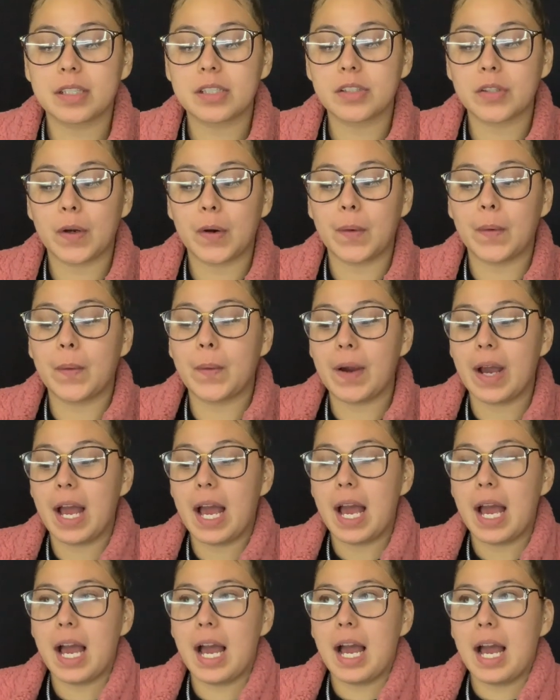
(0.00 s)
So
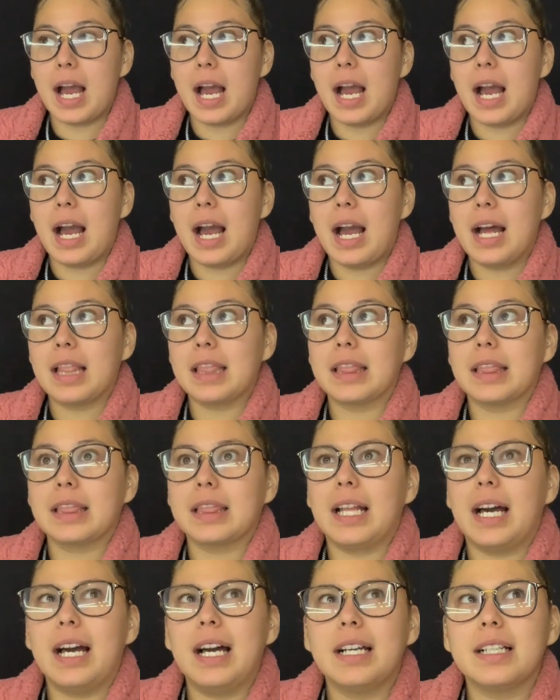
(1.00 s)

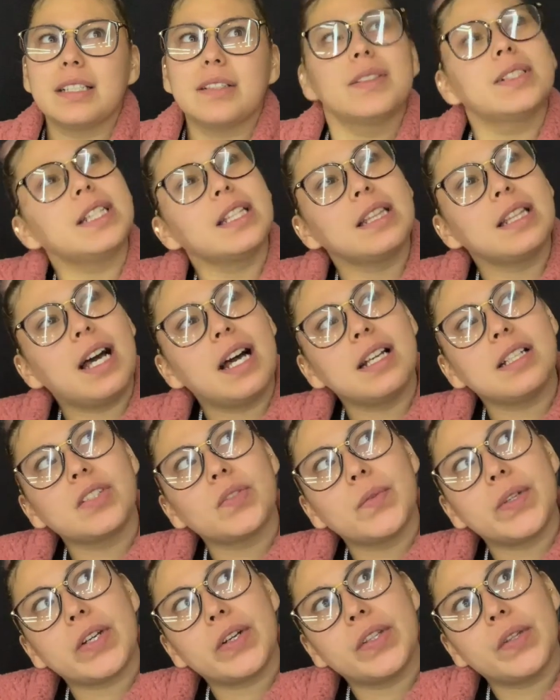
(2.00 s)
was it last
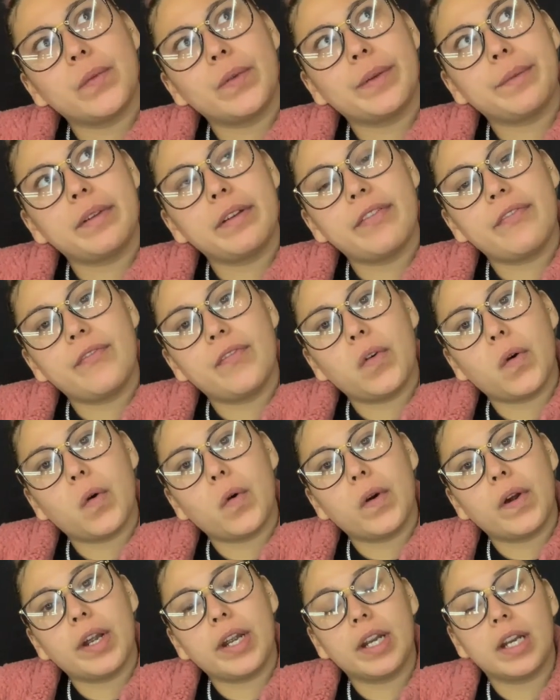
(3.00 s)
week or the week
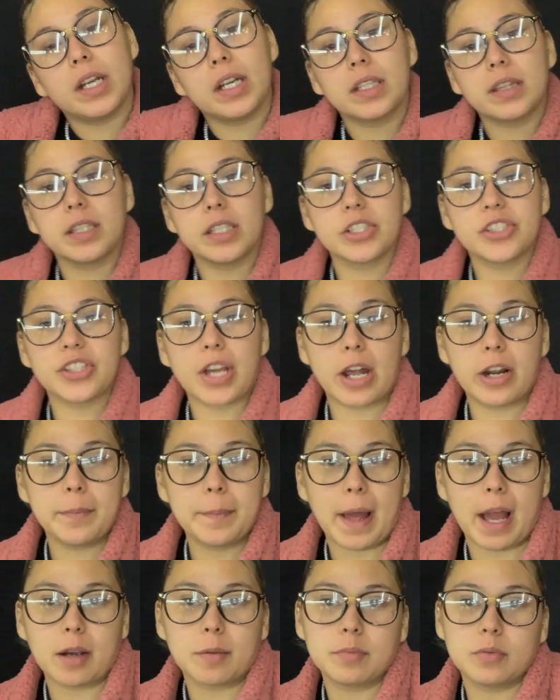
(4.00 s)
before, the shattered
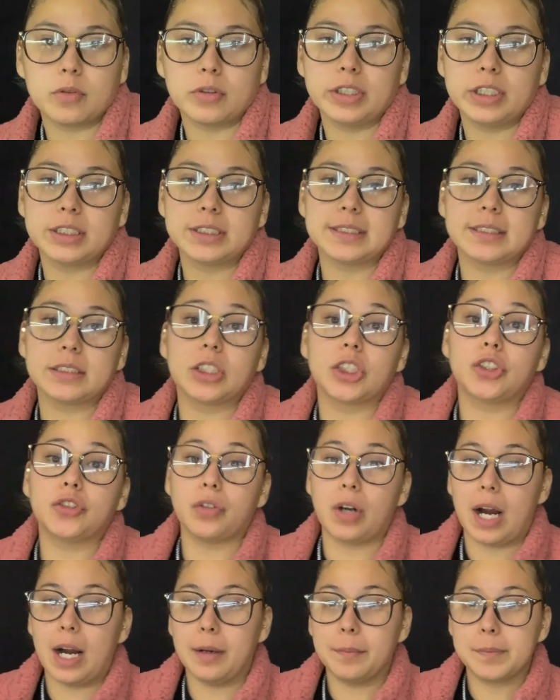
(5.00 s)
backboards
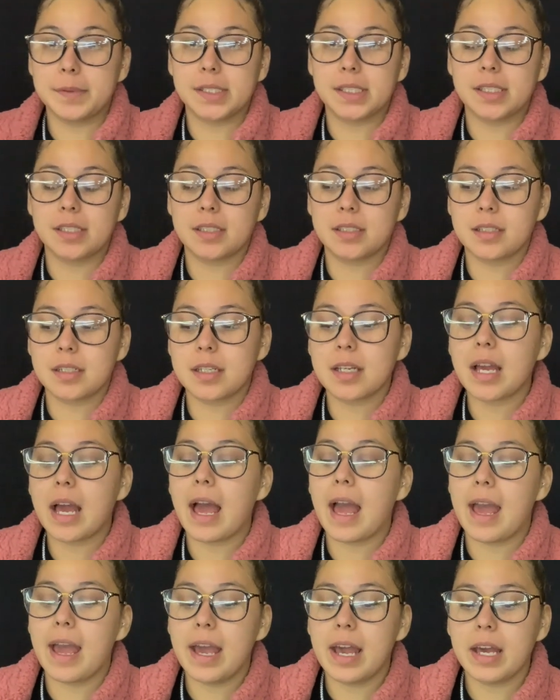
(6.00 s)
dropped,
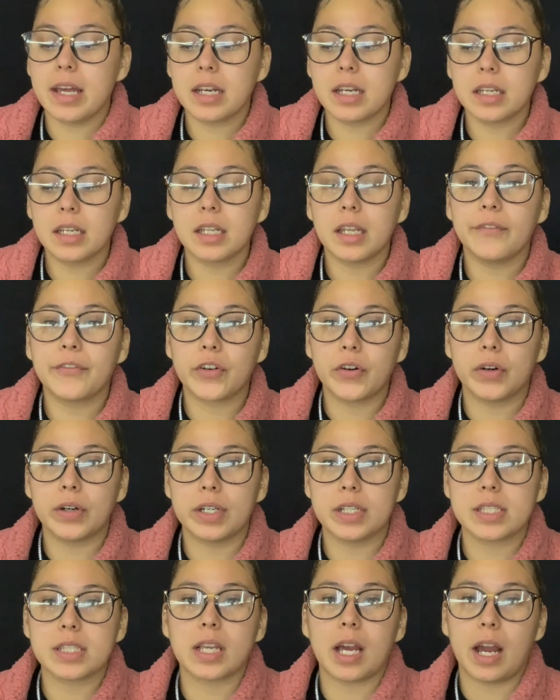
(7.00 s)
and of
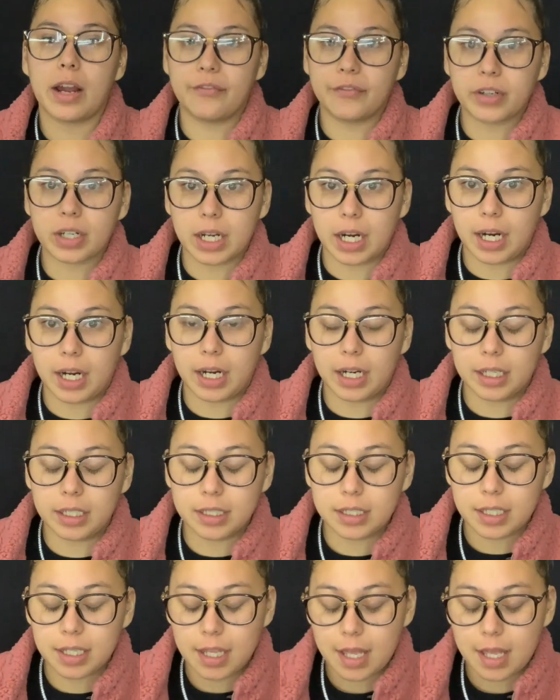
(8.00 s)
course I forgot